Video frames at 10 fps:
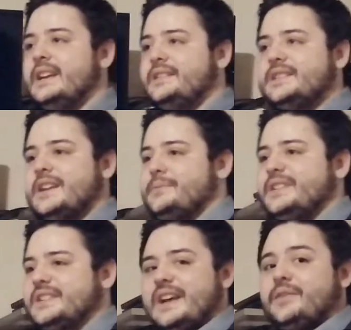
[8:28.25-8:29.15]
These
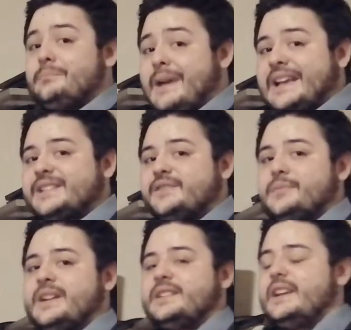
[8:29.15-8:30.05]
companies have a massive
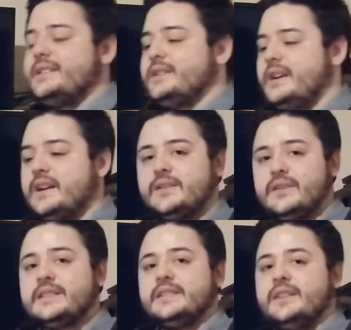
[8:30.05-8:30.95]
amount of data
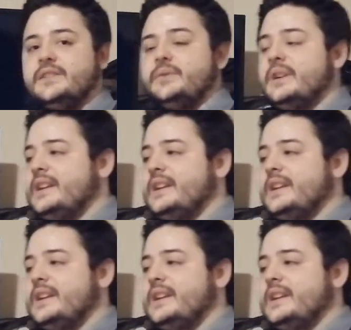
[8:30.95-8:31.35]
collected on you.